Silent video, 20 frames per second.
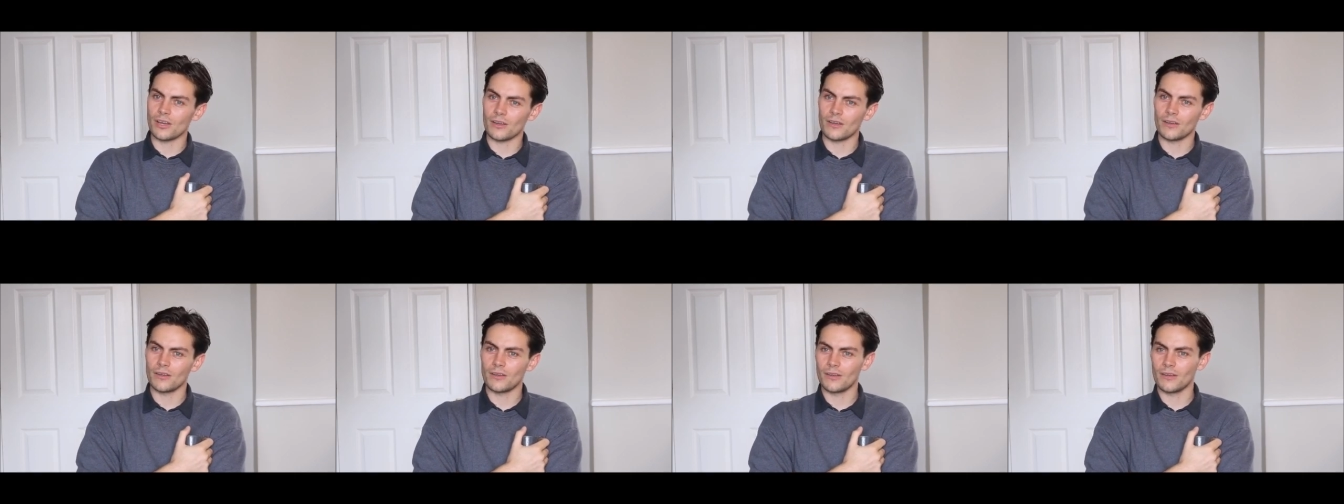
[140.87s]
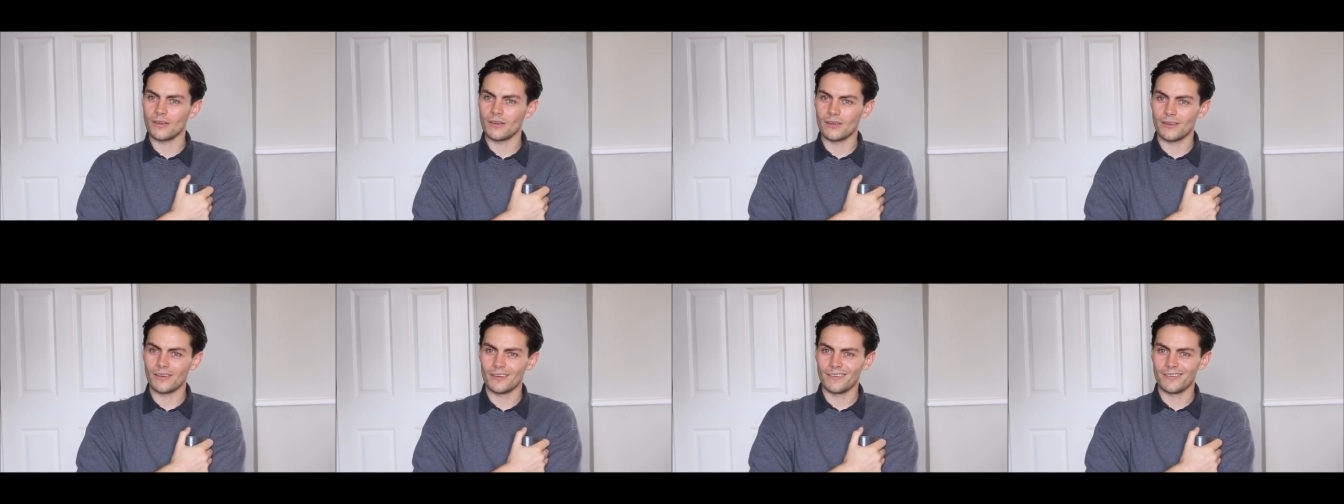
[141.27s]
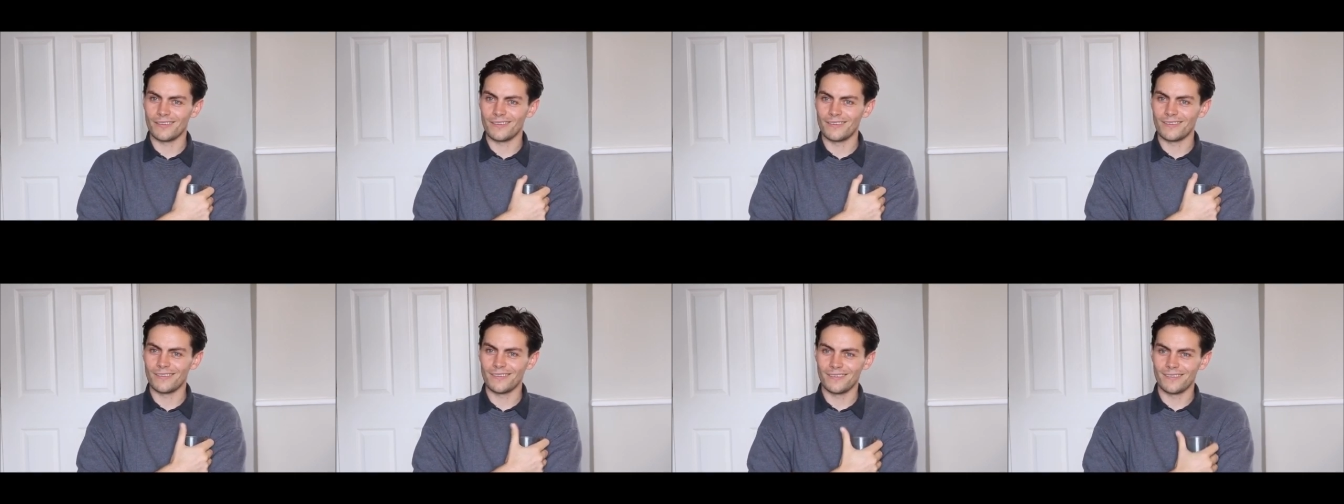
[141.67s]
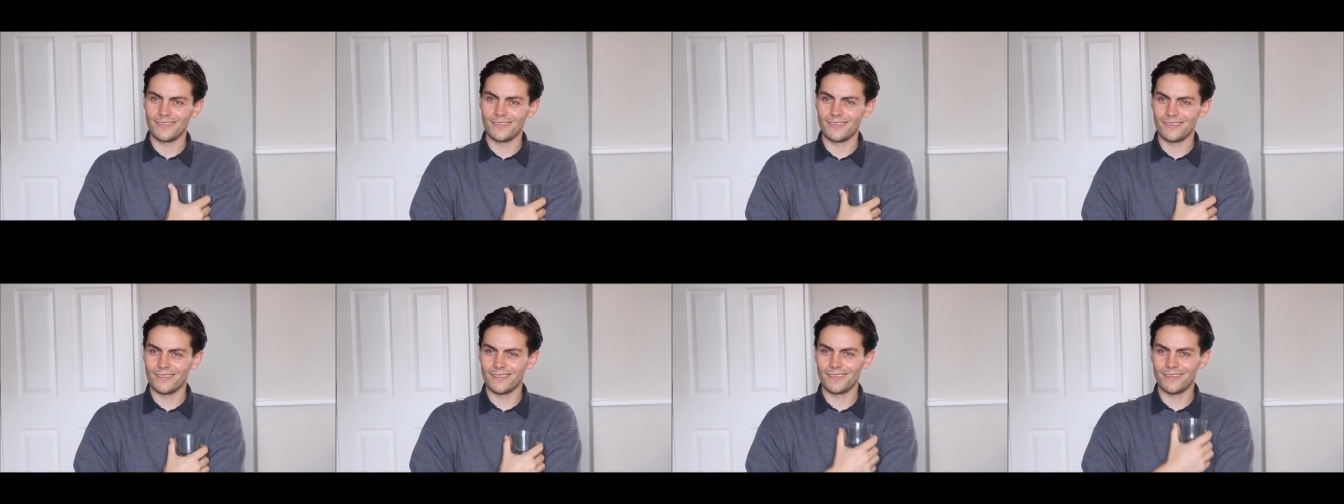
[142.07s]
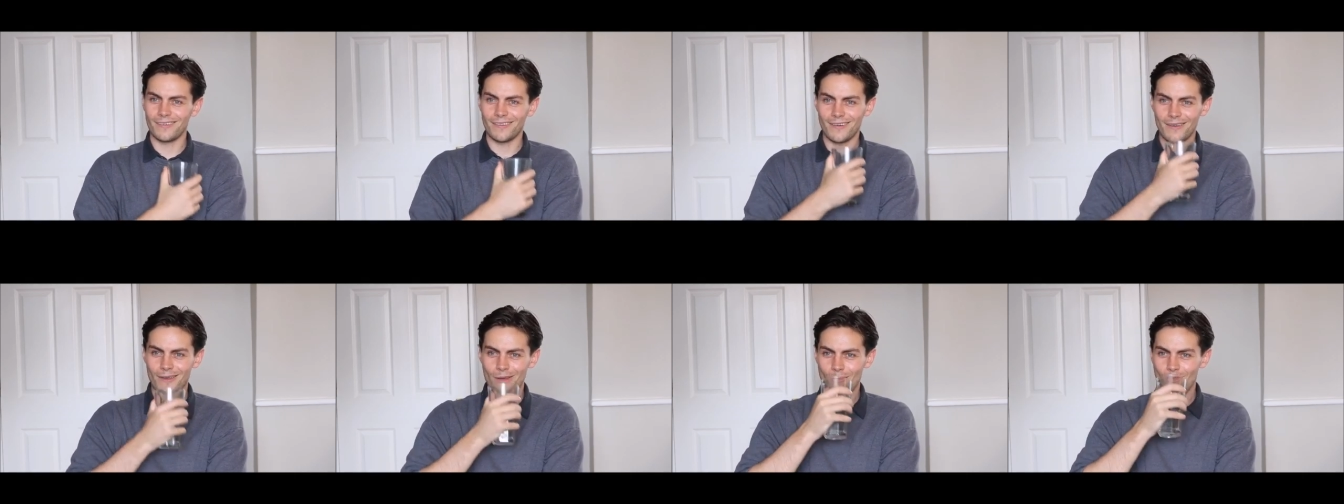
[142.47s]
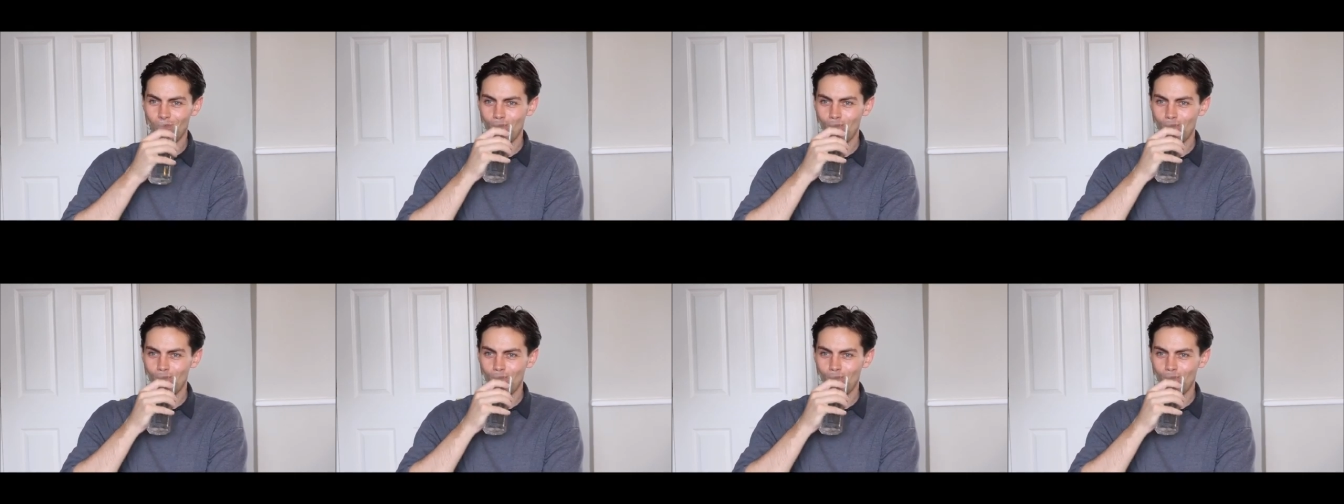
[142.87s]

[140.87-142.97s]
Piss off, you. What was your course,